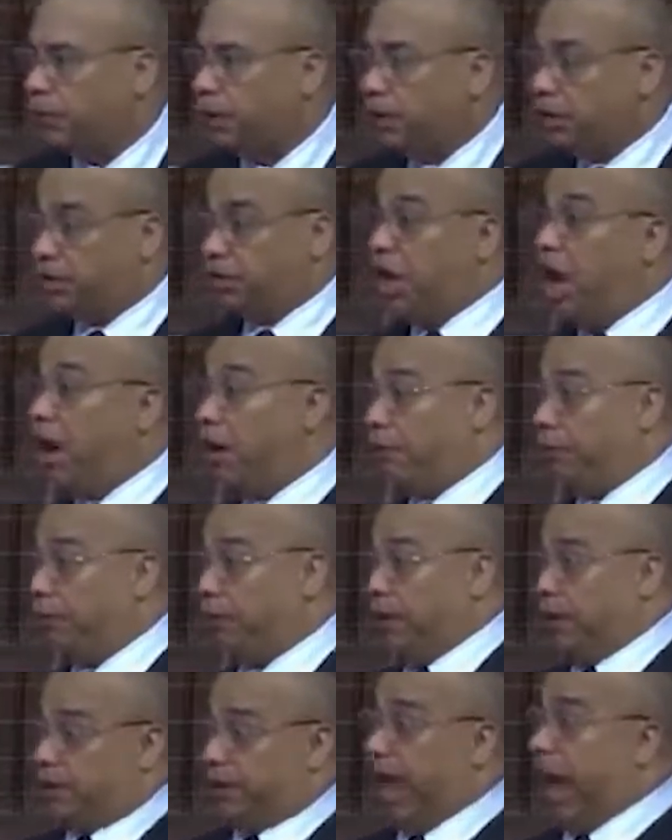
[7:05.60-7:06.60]

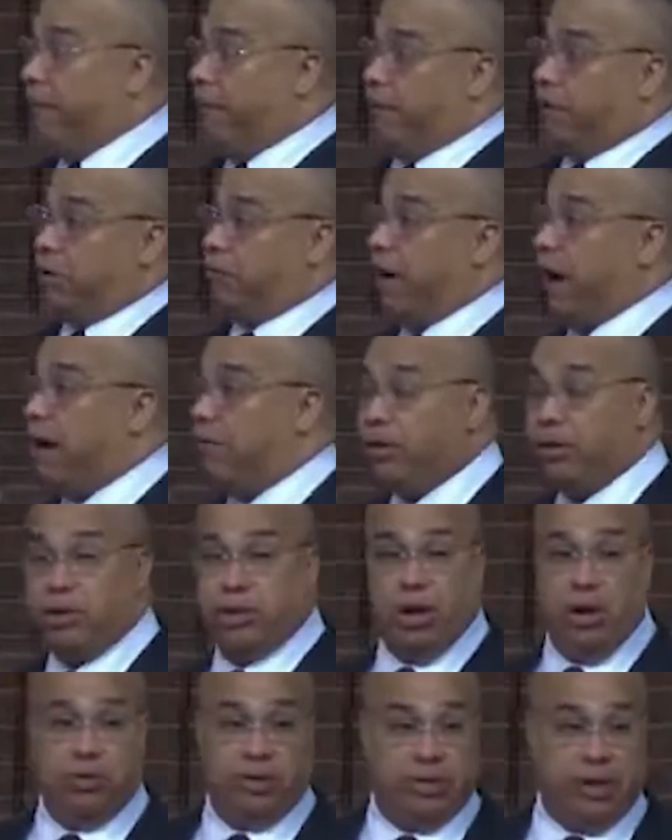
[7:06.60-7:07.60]
Stuff is happening around the
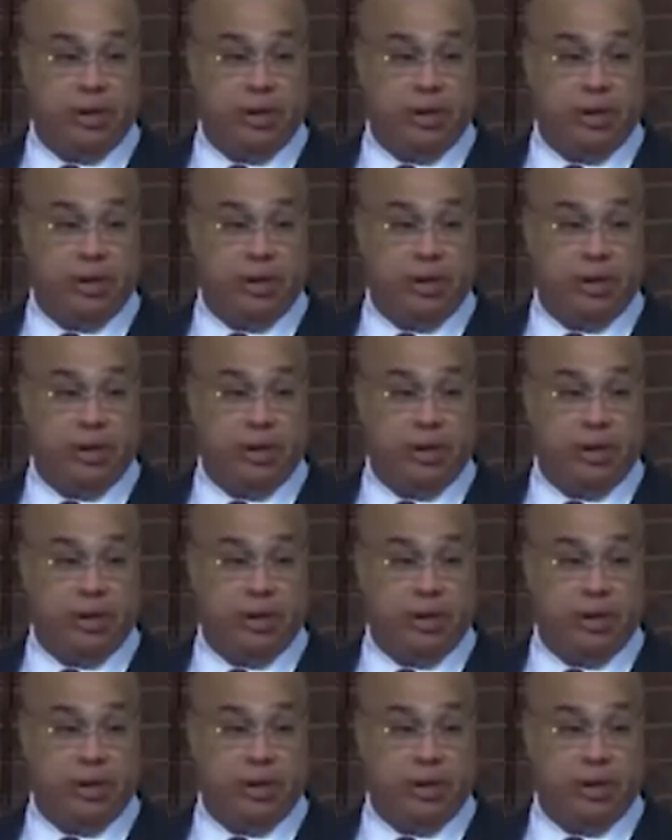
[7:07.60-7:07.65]
church.